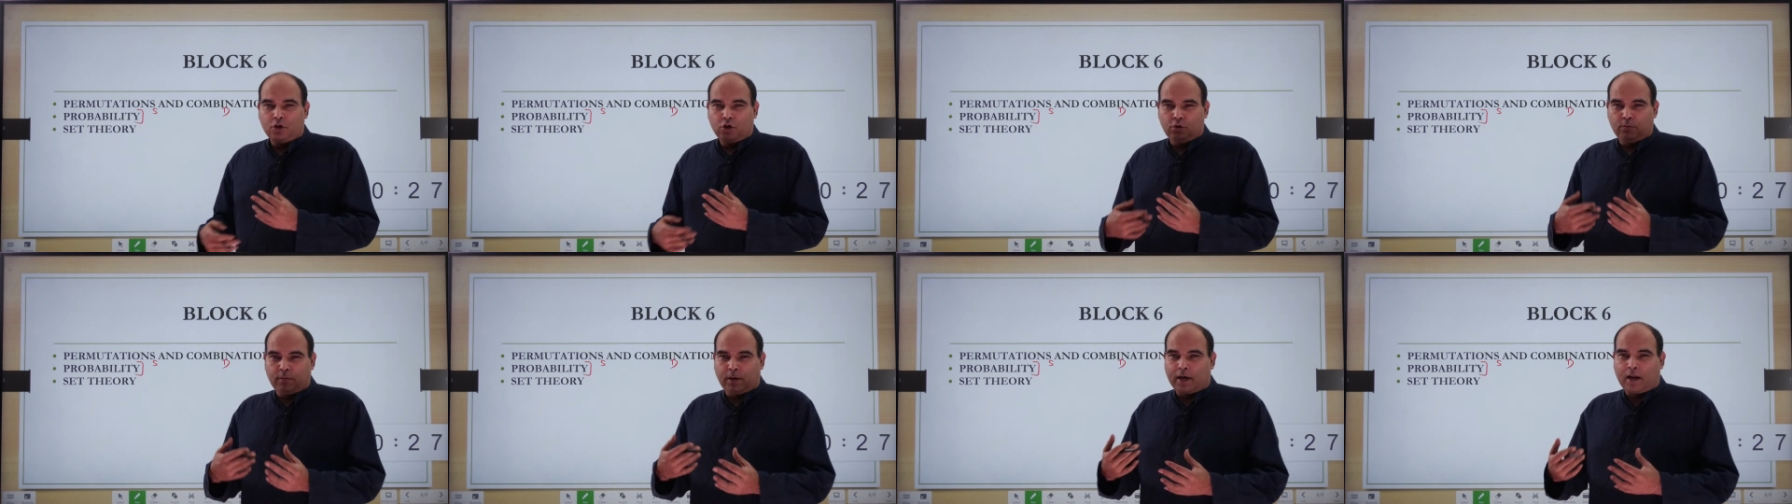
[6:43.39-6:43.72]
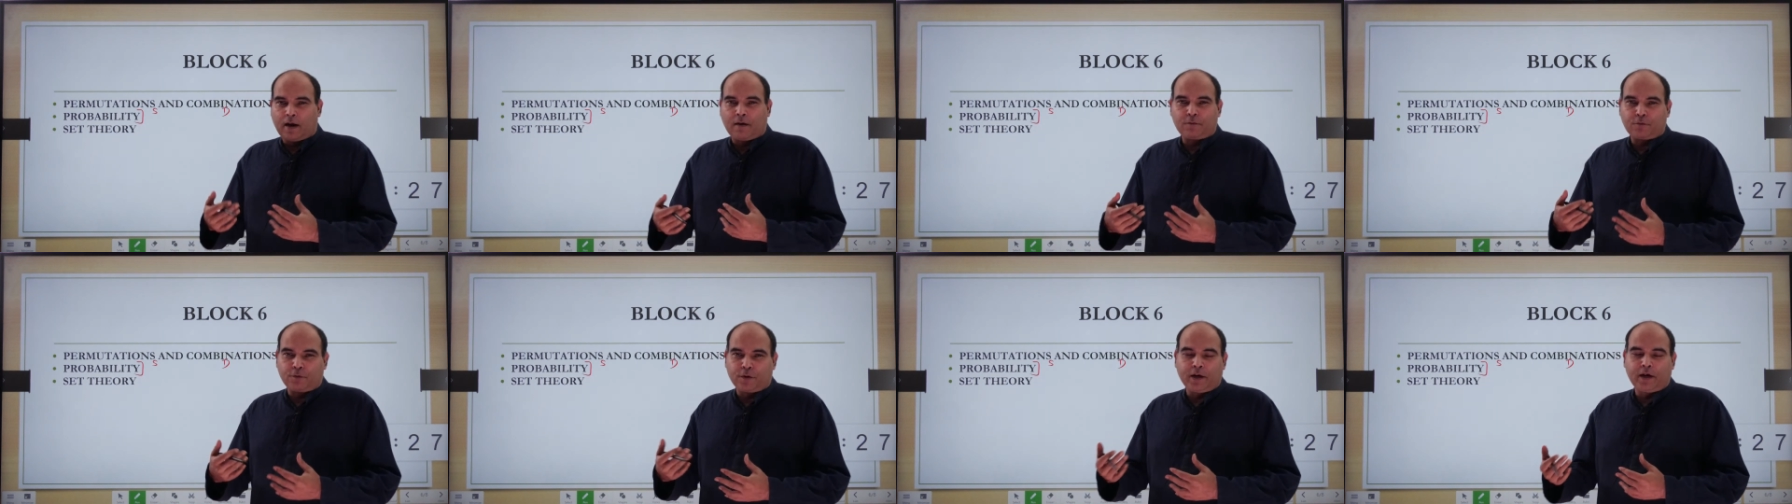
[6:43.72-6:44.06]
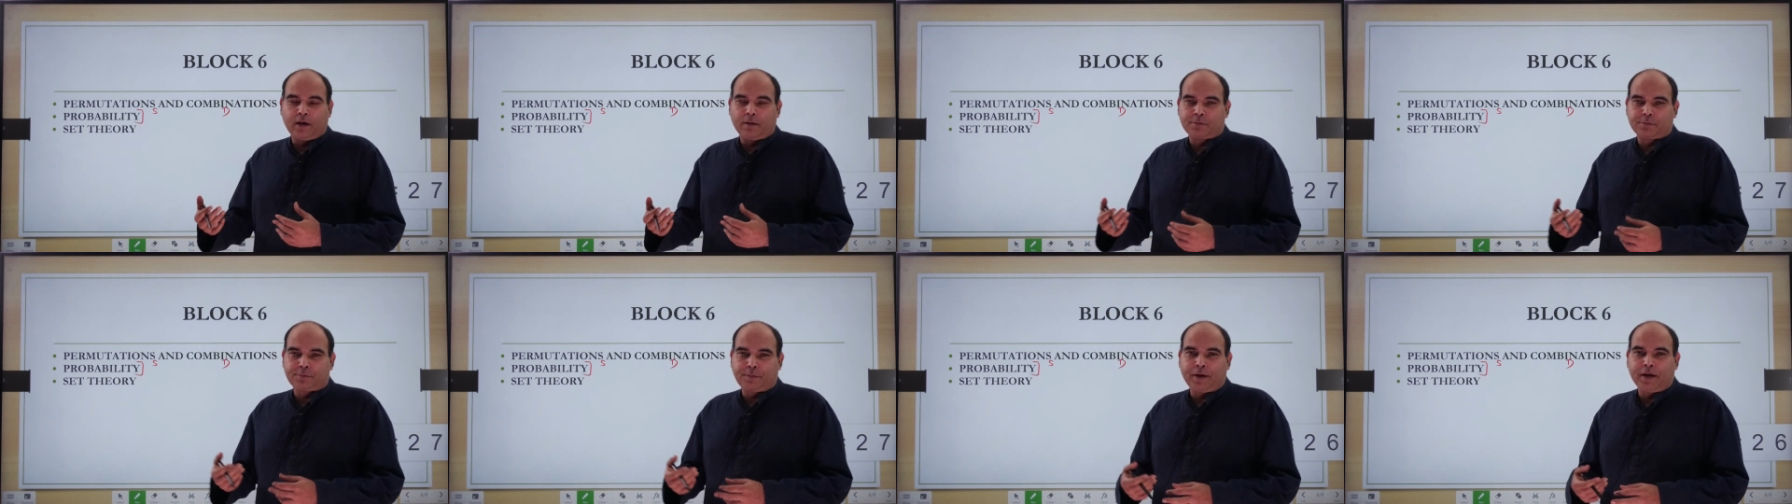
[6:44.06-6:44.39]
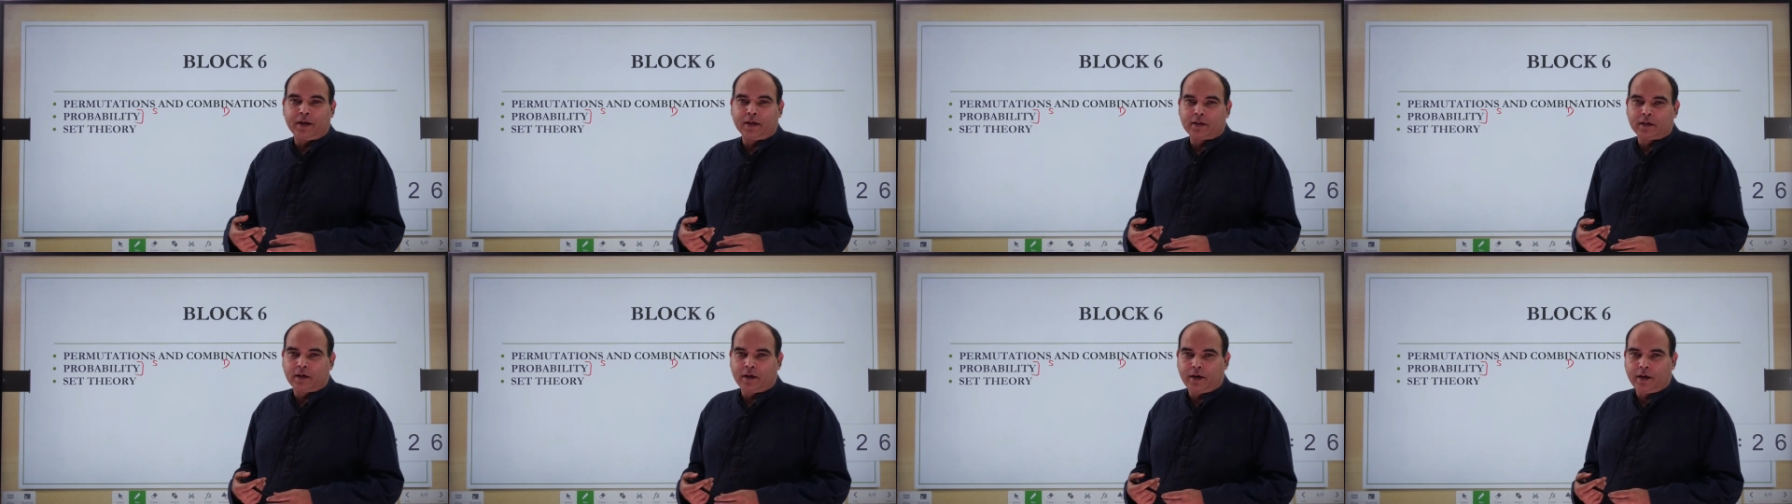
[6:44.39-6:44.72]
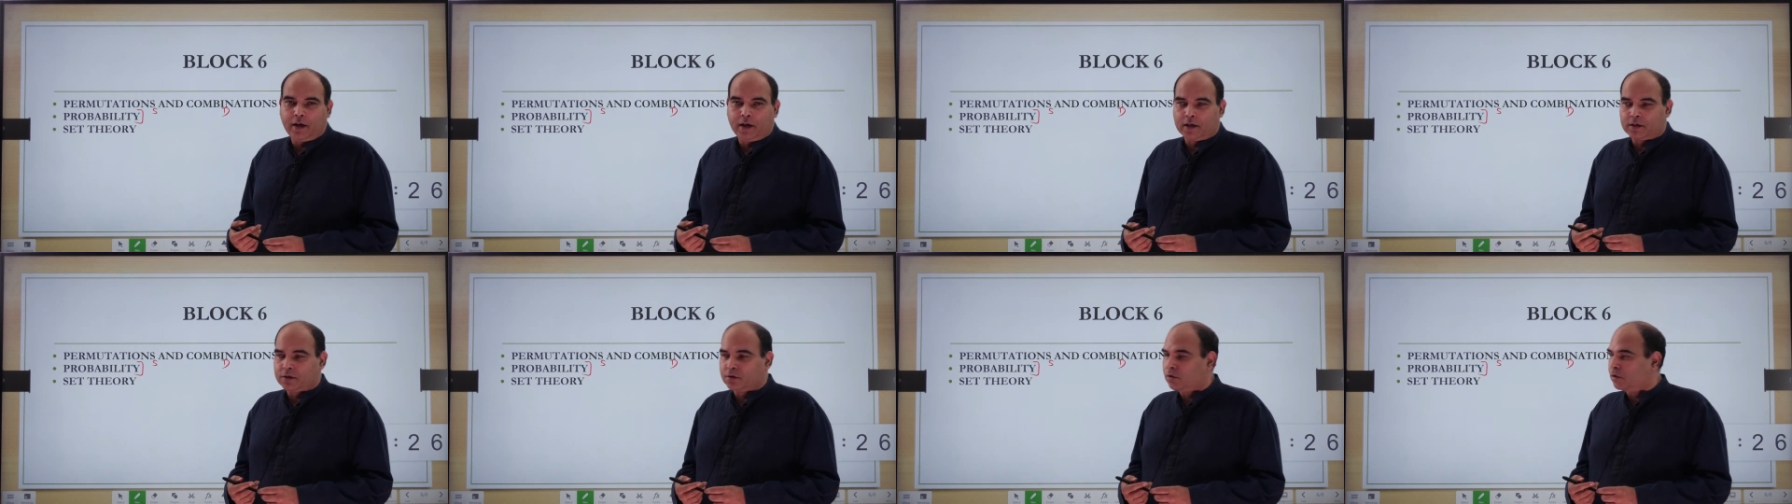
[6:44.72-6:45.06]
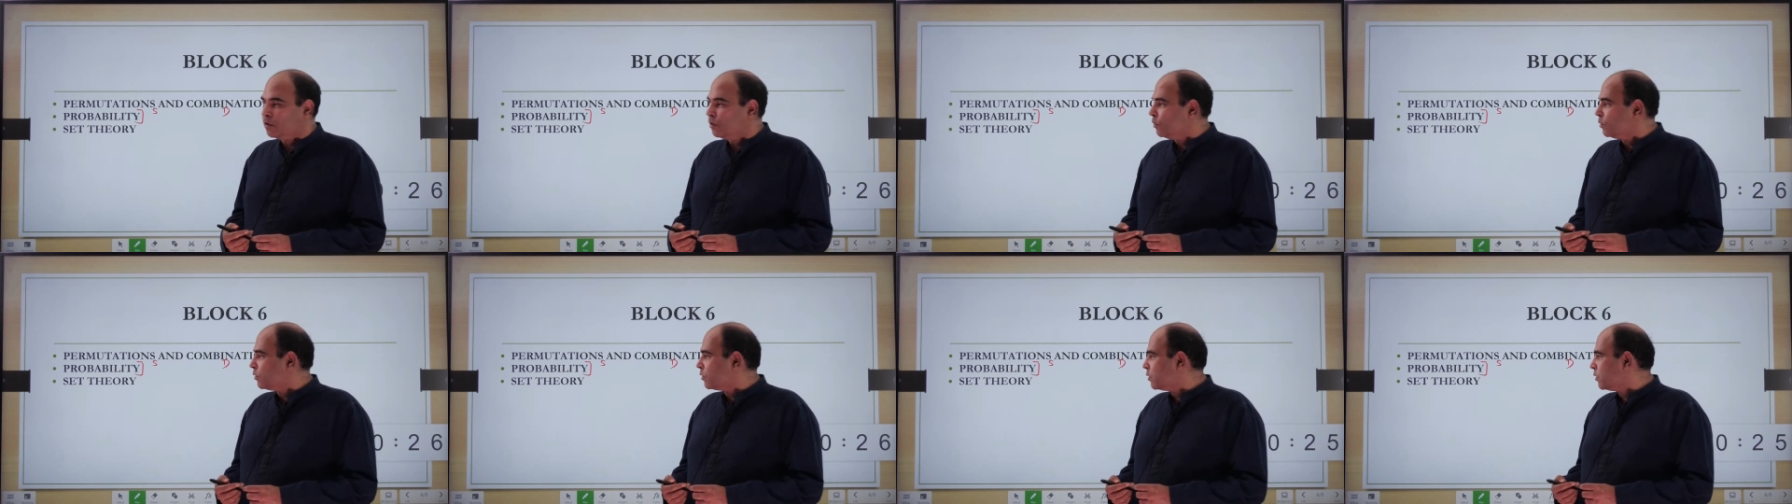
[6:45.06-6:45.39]
you might have to end up spending 30 hours
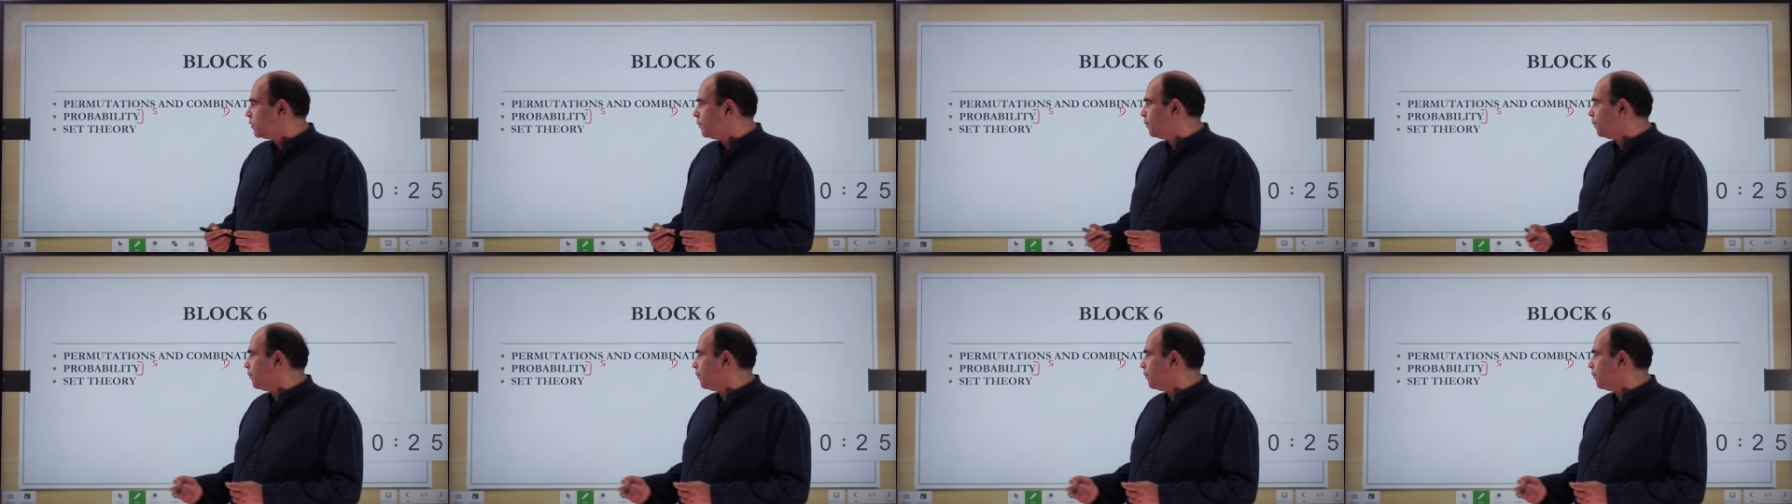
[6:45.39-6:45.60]
on those.